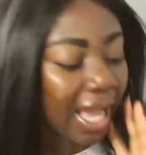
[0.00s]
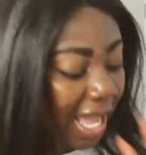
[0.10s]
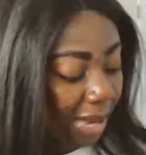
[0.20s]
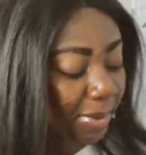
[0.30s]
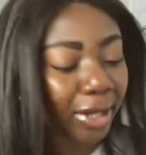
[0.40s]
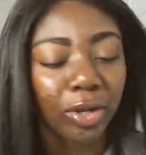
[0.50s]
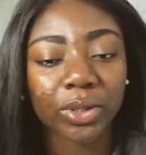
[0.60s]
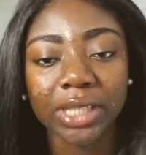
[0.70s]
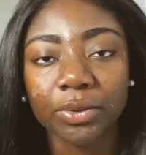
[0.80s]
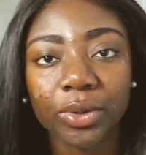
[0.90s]
I had my
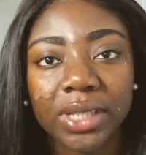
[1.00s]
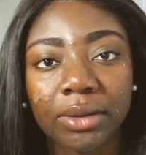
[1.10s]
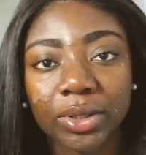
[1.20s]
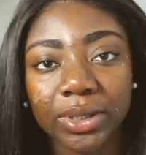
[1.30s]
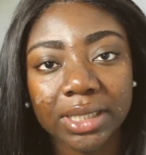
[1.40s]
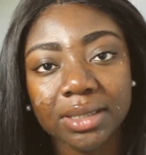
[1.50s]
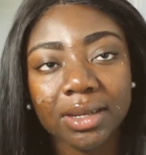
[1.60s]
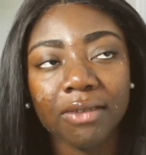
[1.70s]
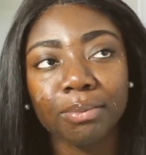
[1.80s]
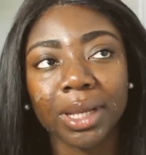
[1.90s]
notes, I wrote down notes and stuff,